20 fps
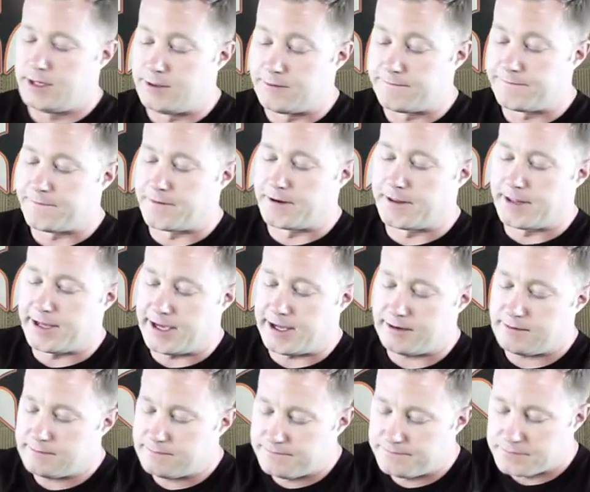Here in front of
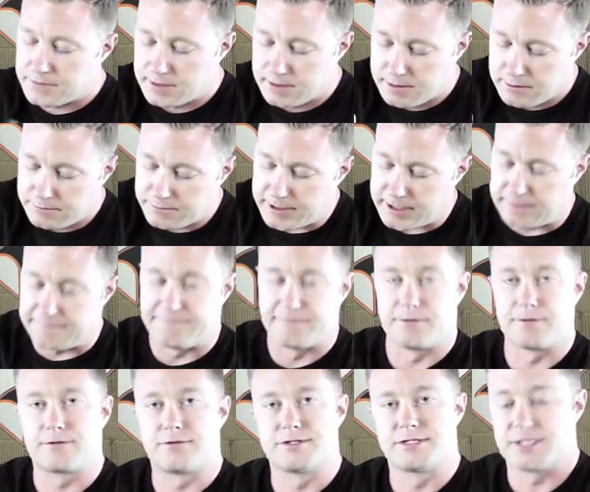that, we got a
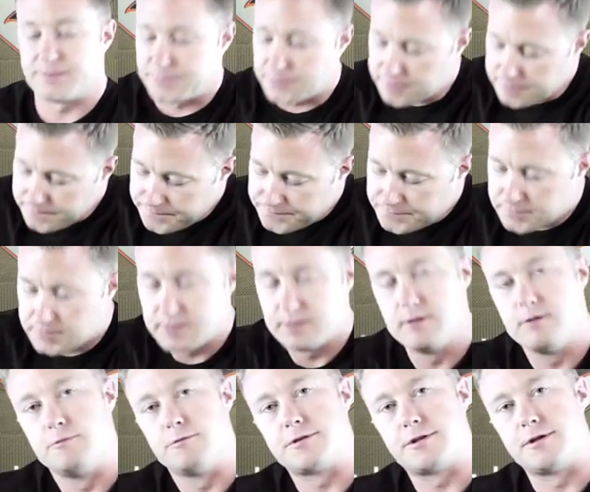vertical zipper
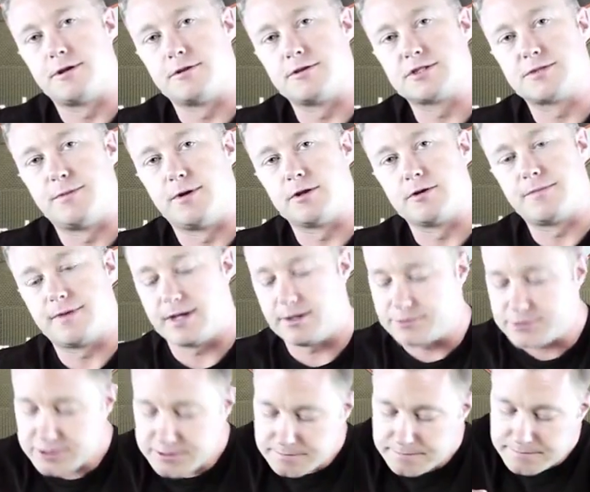with another smaller
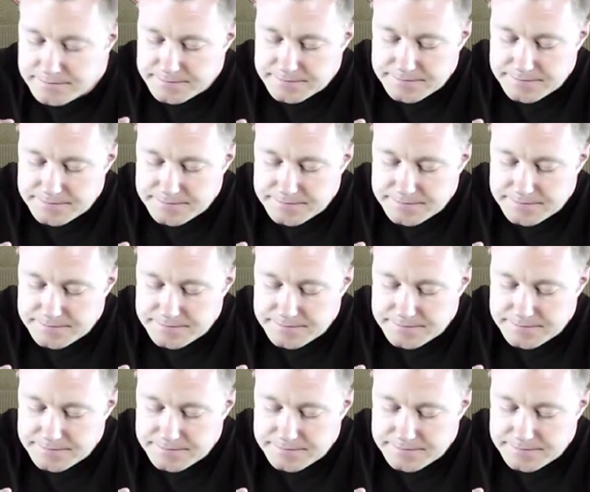pouch.